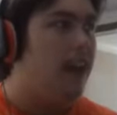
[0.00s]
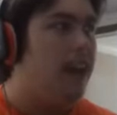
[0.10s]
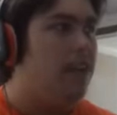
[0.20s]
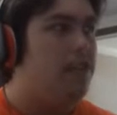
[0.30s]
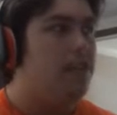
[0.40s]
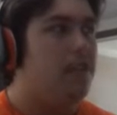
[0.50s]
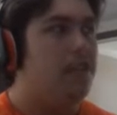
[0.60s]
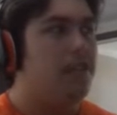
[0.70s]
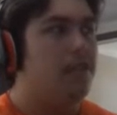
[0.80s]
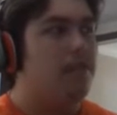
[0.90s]
of
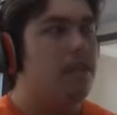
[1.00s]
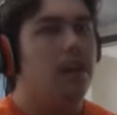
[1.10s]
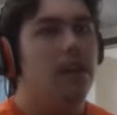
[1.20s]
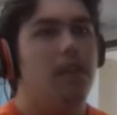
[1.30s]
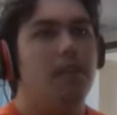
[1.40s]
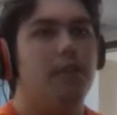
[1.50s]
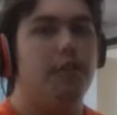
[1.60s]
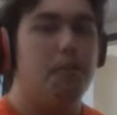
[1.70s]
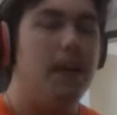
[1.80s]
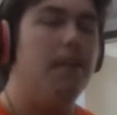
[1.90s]
just
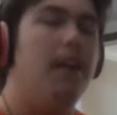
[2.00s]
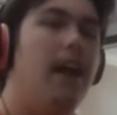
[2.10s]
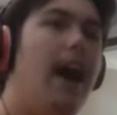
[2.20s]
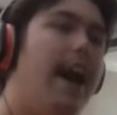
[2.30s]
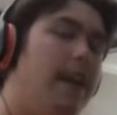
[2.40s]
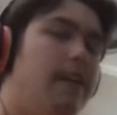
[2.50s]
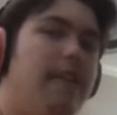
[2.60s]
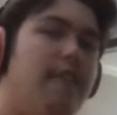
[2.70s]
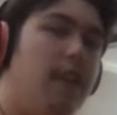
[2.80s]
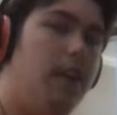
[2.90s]
speedrun higher
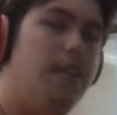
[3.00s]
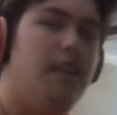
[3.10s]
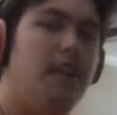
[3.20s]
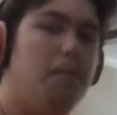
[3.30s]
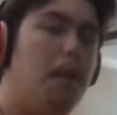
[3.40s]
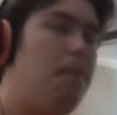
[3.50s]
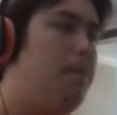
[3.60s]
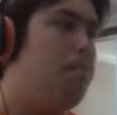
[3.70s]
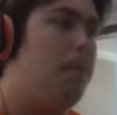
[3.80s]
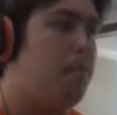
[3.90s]
difficulties, but
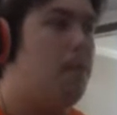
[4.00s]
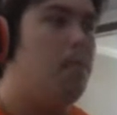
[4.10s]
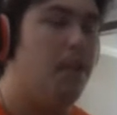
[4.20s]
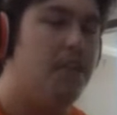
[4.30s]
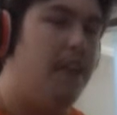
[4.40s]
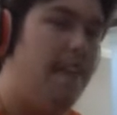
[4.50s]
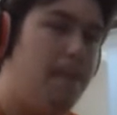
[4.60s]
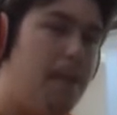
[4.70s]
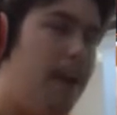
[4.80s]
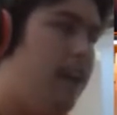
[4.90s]
be more safe
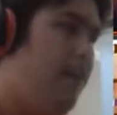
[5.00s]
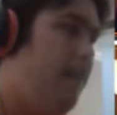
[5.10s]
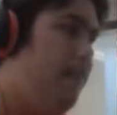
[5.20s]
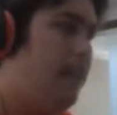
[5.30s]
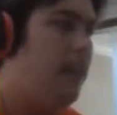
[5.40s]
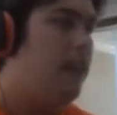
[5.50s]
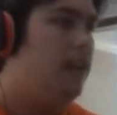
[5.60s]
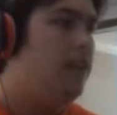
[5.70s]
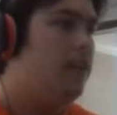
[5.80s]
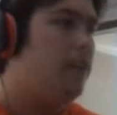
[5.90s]
about it.
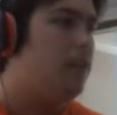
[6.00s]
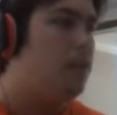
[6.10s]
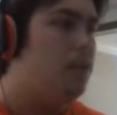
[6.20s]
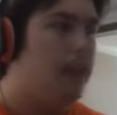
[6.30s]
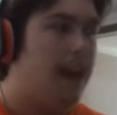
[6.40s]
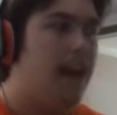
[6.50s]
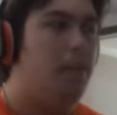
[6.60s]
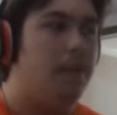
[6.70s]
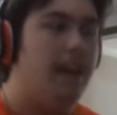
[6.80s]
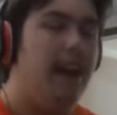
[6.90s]
So
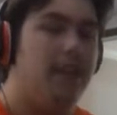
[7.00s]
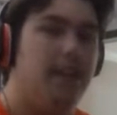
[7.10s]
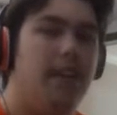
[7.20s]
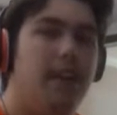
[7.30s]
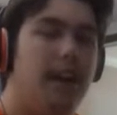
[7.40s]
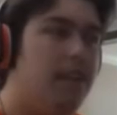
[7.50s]
cooldown, protection, and luck of the